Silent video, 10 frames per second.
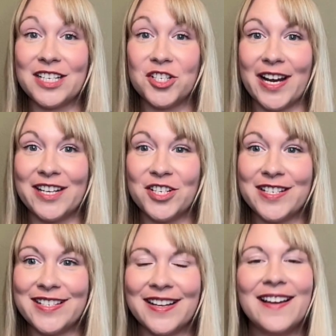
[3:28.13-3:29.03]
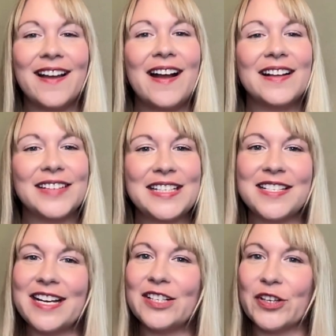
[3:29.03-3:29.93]
changes? Let's
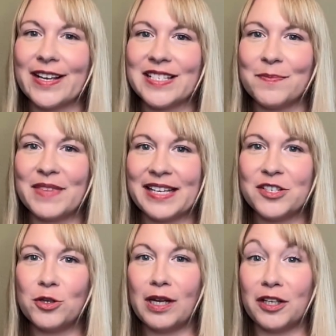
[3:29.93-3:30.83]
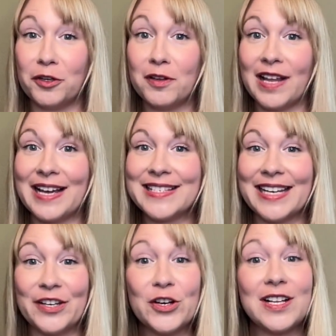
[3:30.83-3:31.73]
take a look at some things you can utilize in
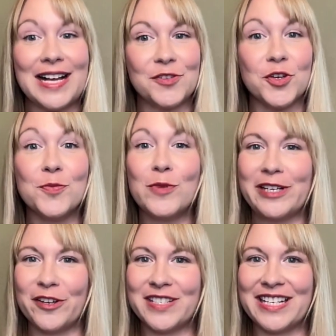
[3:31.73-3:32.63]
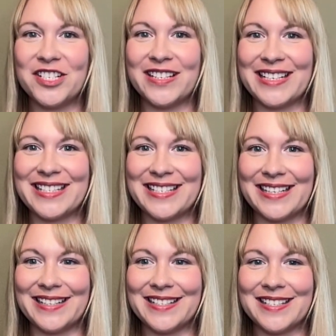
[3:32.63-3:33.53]
your classroom when you're teaching these
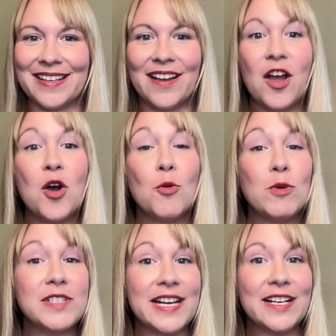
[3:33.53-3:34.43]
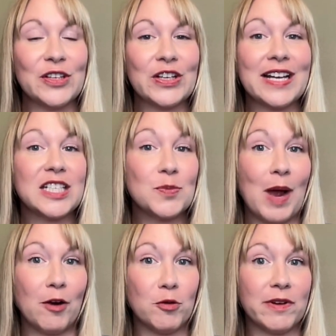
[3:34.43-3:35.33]
TEKS. We'll take a look at
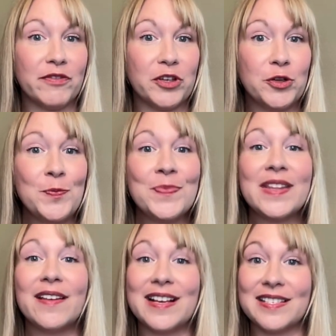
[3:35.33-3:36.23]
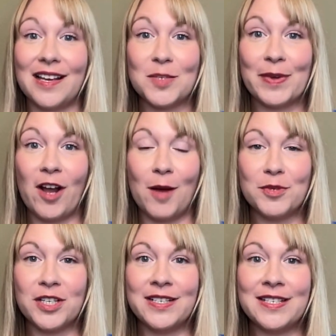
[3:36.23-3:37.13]
spiral review, assessment
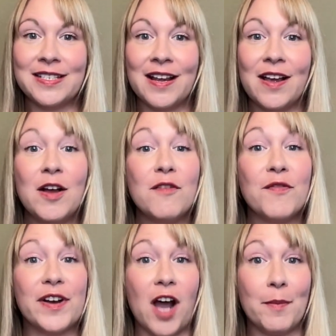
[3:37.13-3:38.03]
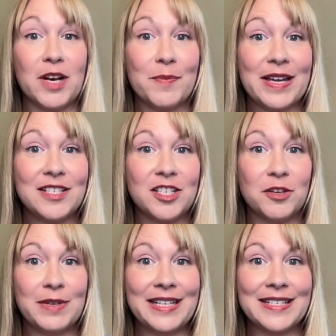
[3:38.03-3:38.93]
options, phenomena-based
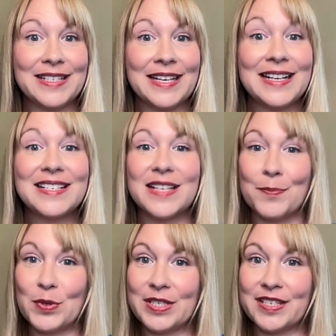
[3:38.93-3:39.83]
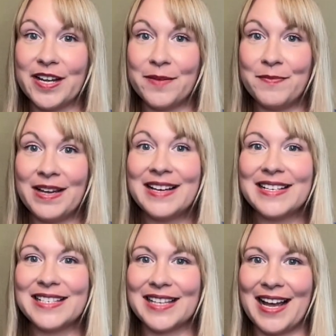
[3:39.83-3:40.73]
units, simple STEM,
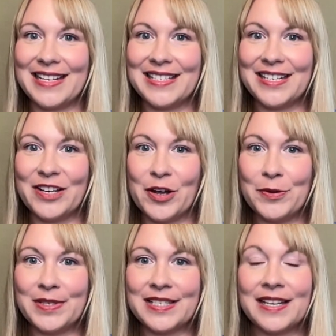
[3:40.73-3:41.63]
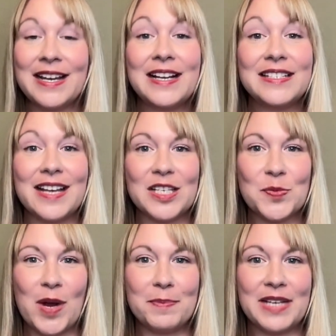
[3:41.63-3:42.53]
slides and notes, test
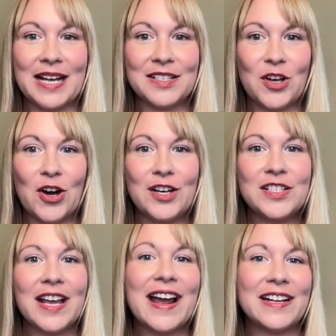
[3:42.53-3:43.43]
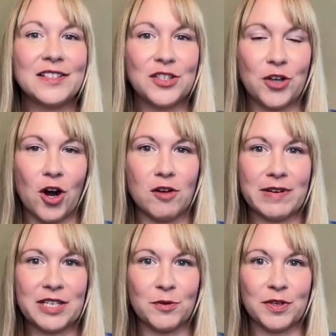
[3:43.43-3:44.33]
prep task cards, and STAR
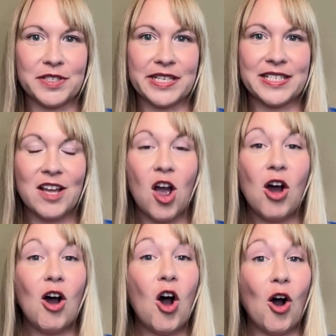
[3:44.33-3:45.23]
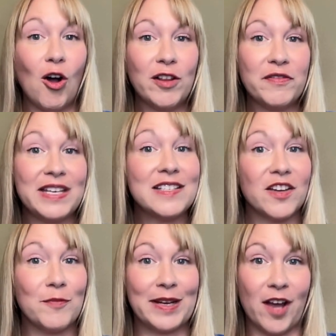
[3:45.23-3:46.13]
resources. All of these have
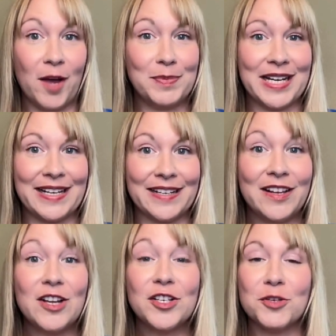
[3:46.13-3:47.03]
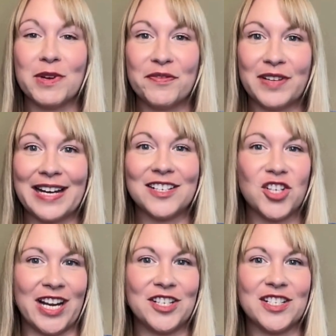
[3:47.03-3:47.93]
been updated to reflect
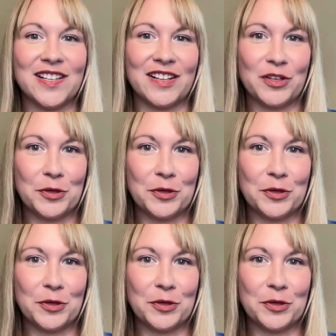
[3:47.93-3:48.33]
changes in the new